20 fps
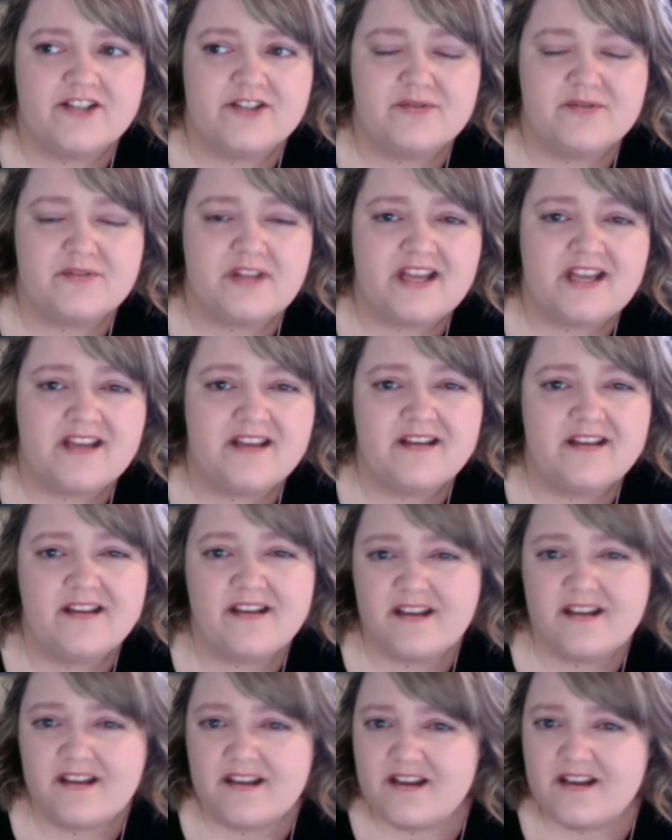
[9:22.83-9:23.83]
So, like,
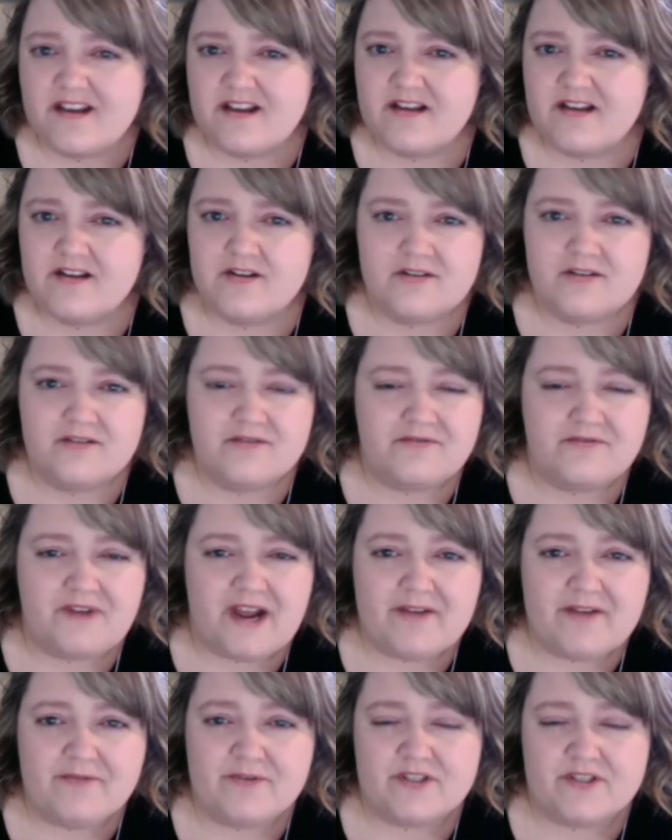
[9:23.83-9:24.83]

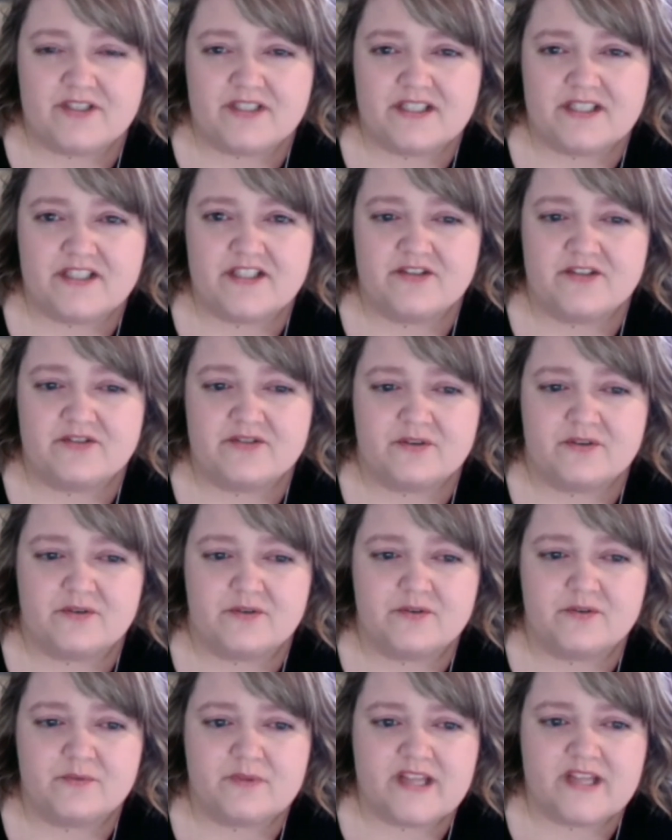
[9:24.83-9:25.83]
5 or 6 years
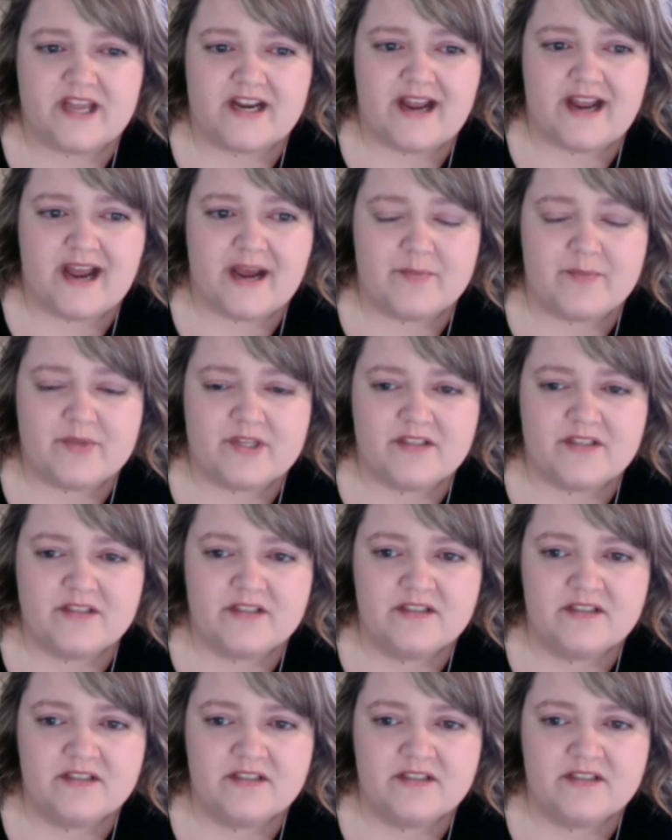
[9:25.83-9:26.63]
old when that happened.